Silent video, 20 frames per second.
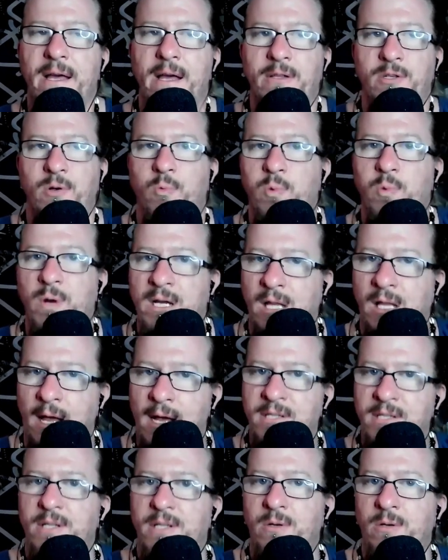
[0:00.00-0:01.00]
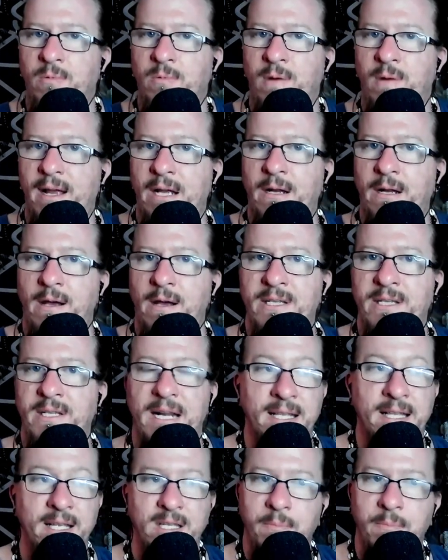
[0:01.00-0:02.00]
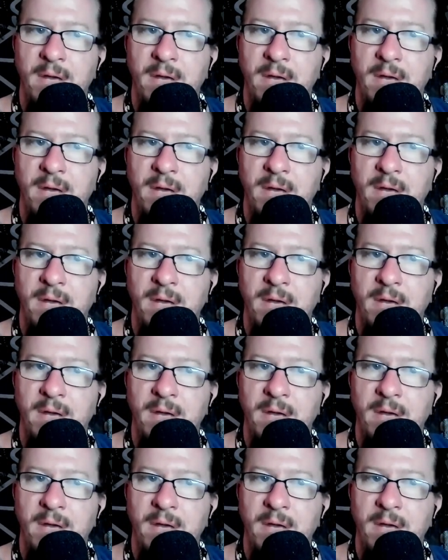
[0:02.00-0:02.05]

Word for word: To realize it, to recognize it, and then to